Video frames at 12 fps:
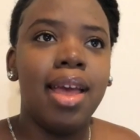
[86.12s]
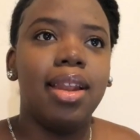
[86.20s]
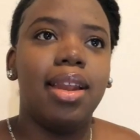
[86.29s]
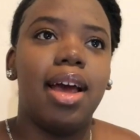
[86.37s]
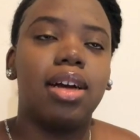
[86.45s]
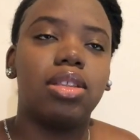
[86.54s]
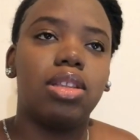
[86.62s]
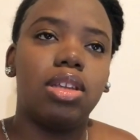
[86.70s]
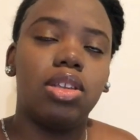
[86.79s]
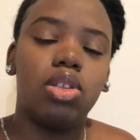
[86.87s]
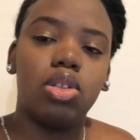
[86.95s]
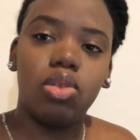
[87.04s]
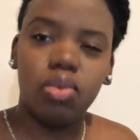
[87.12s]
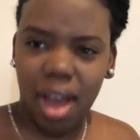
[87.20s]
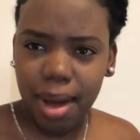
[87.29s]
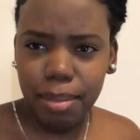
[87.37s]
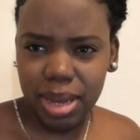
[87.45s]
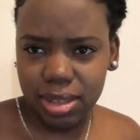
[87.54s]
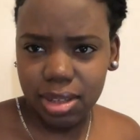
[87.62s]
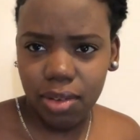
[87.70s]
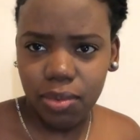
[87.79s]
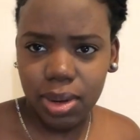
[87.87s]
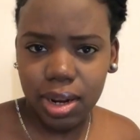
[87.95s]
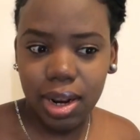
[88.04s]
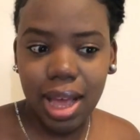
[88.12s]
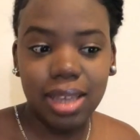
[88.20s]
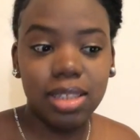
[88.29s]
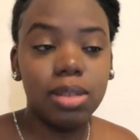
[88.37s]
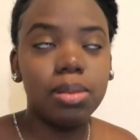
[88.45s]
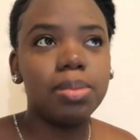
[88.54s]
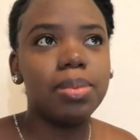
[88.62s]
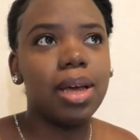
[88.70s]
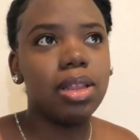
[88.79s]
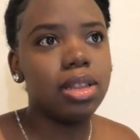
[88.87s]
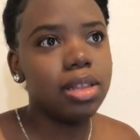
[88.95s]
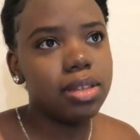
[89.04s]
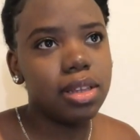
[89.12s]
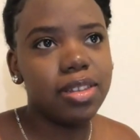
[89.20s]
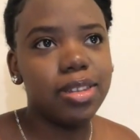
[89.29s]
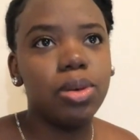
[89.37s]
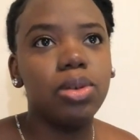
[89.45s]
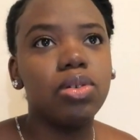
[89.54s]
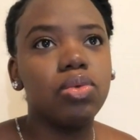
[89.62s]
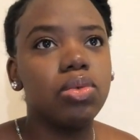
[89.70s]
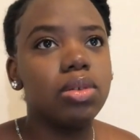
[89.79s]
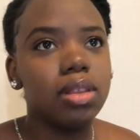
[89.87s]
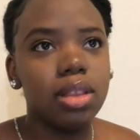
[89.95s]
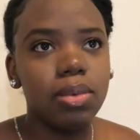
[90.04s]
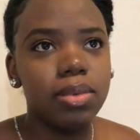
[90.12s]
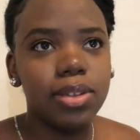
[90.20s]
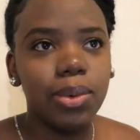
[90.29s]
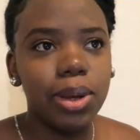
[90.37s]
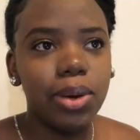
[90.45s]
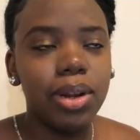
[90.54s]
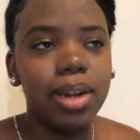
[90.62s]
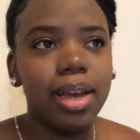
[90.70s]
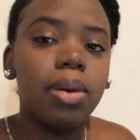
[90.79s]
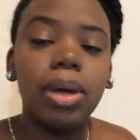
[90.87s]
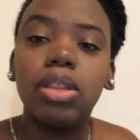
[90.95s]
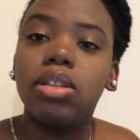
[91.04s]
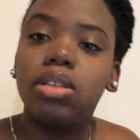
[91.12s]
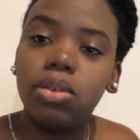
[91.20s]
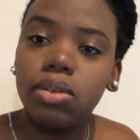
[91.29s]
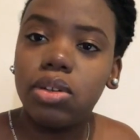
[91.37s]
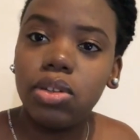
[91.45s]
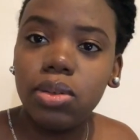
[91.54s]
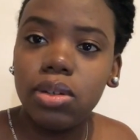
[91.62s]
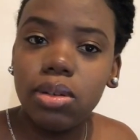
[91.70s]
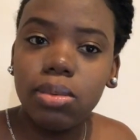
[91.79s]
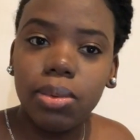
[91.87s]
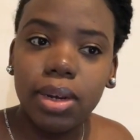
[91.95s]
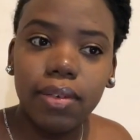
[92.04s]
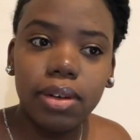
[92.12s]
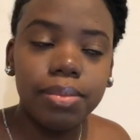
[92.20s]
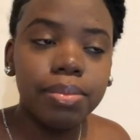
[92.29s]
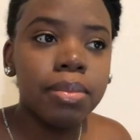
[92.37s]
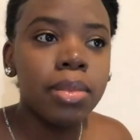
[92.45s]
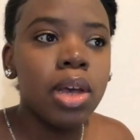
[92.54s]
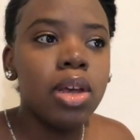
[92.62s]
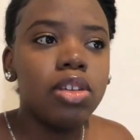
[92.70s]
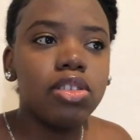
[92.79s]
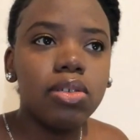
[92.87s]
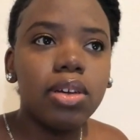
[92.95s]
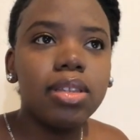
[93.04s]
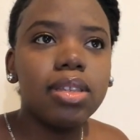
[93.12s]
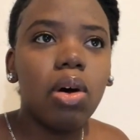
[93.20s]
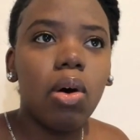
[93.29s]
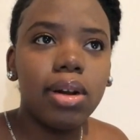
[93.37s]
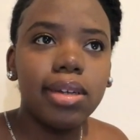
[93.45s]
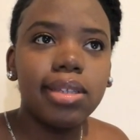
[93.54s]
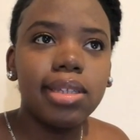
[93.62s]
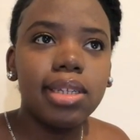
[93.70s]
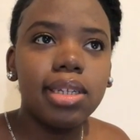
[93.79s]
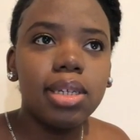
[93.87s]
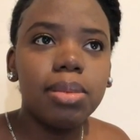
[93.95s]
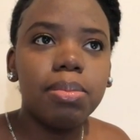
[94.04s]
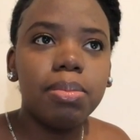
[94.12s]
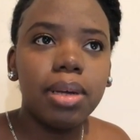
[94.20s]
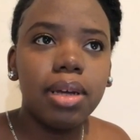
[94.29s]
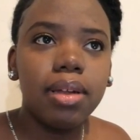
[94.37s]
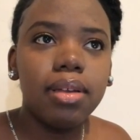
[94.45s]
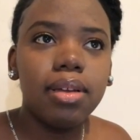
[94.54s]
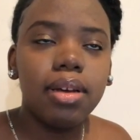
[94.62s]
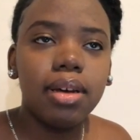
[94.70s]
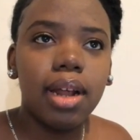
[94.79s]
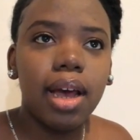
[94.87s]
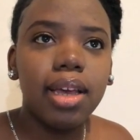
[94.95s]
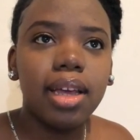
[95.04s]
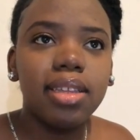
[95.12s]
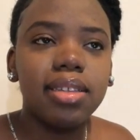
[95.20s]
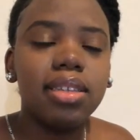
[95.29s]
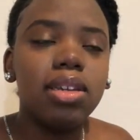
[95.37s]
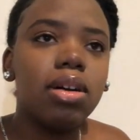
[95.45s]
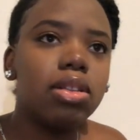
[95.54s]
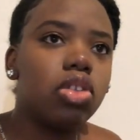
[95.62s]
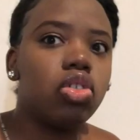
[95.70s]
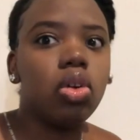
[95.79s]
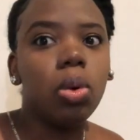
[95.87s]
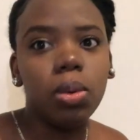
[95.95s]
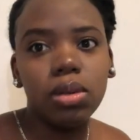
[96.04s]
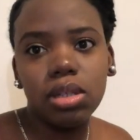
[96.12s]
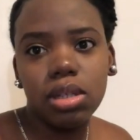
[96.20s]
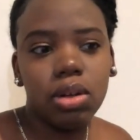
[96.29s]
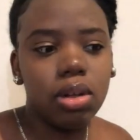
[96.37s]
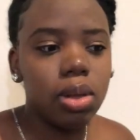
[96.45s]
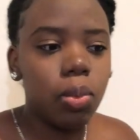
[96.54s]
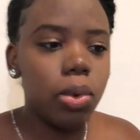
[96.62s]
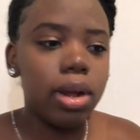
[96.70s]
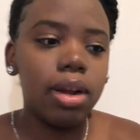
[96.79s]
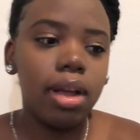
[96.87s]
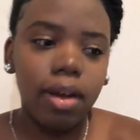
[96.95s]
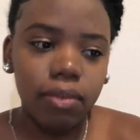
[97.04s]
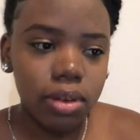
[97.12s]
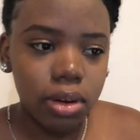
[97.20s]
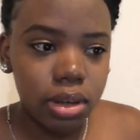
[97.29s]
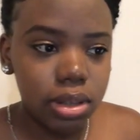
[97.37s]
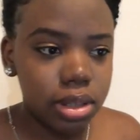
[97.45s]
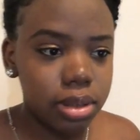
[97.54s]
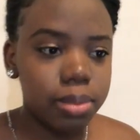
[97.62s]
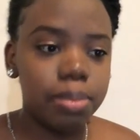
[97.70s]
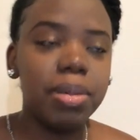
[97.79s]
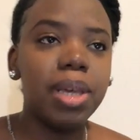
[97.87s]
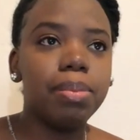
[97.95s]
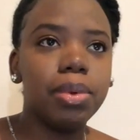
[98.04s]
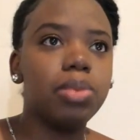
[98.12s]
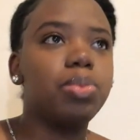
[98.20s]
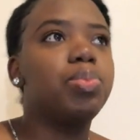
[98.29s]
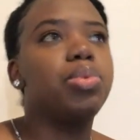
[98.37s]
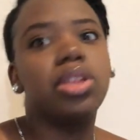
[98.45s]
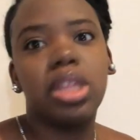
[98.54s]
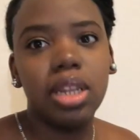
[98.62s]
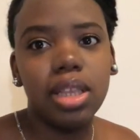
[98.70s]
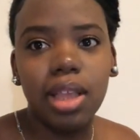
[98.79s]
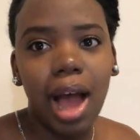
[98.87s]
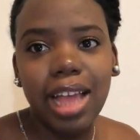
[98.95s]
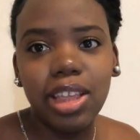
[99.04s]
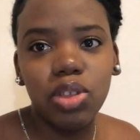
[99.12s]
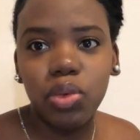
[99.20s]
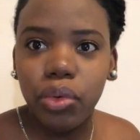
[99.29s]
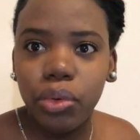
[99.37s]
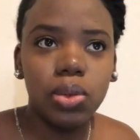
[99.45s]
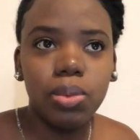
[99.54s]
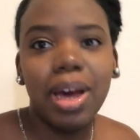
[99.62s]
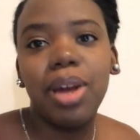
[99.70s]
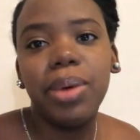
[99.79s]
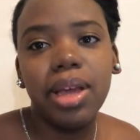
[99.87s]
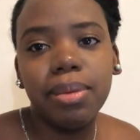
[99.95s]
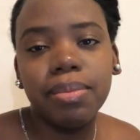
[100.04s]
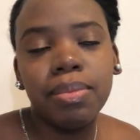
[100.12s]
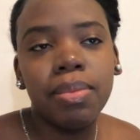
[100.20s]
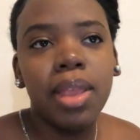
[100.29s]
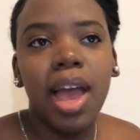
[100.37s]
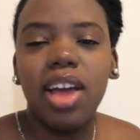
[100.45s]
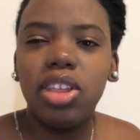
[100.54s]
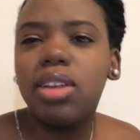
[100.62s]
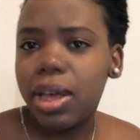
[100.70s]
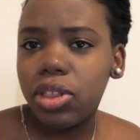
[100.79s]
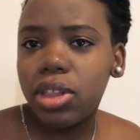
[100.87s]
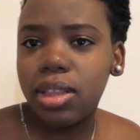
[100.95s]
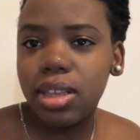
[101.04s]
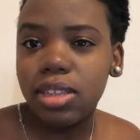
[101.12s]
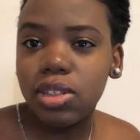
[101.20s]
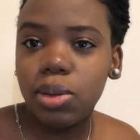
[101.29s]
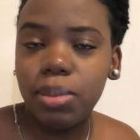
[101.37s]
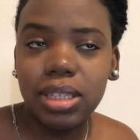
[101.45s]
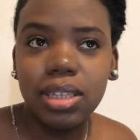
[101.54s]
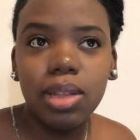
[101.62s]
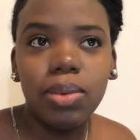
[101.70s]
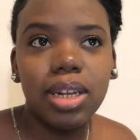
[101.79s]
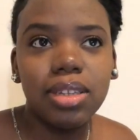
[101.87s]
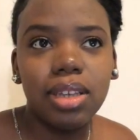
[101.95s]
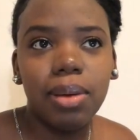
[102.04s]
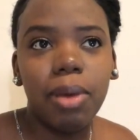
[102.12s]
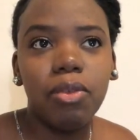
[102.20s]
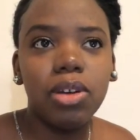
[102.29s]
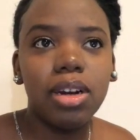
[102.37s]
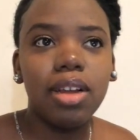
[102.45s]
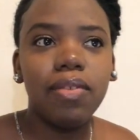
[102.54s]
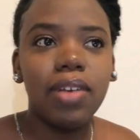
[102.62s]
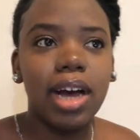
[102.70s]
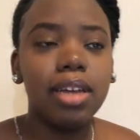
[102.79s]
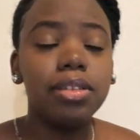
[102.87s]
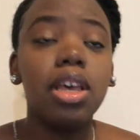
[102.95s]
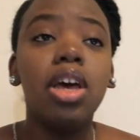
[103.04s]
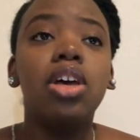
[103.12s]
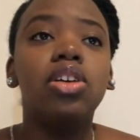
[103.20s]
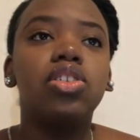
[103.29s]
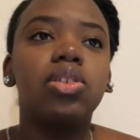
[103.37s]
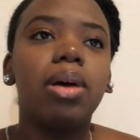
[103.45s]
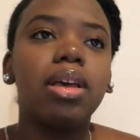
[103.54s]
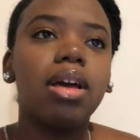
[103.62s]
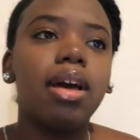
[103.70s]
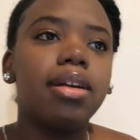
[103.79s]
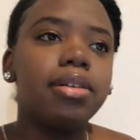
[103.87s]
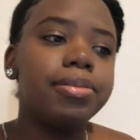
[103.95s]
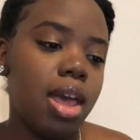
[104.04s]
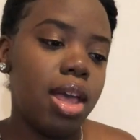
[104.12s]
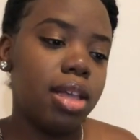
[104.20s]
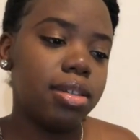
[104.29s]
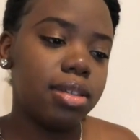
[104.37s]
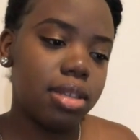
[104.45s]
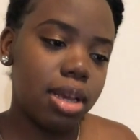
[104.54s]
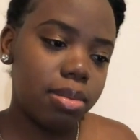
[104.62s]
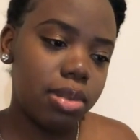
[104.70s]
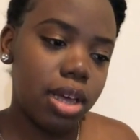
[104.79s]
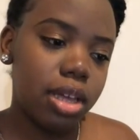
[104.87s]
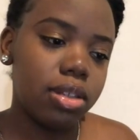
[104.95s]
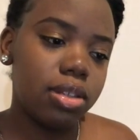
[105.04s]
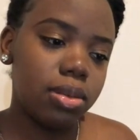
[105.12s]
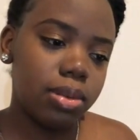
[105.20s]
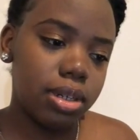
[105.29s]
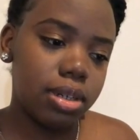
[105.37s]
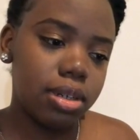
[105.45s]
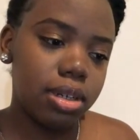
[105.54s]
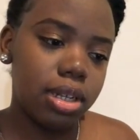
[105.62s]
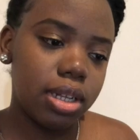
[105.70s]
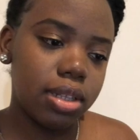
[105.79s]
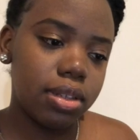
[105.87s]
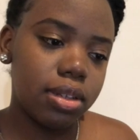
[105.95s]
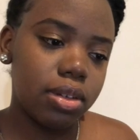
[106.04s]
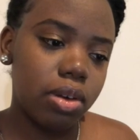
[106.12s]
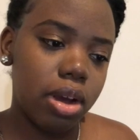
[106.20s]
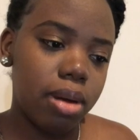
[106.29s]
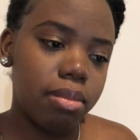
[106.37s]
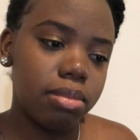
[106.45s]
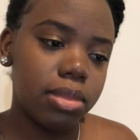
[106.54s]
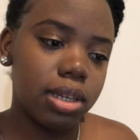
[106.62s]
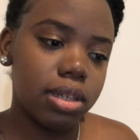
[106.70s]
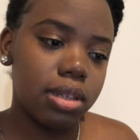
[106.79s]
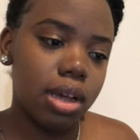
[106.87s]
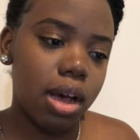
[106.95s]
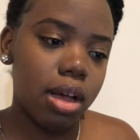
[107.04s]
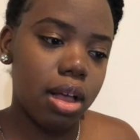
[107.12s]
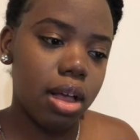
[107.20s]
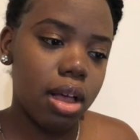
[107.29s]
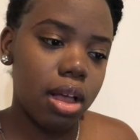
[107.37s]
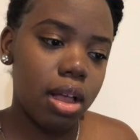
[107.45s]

not distract myself with it, especially since this whole corona thing was going on, like watching the news on YouTube or whatever. So it's honestly been good. I get to see all the jokes and all the whatever, the people pushing it down your throat. By the way, I should have mentioned this. So basically when I say my 40 day fast, so I cut out Snapchat, Twitter, Instagram, TikTok,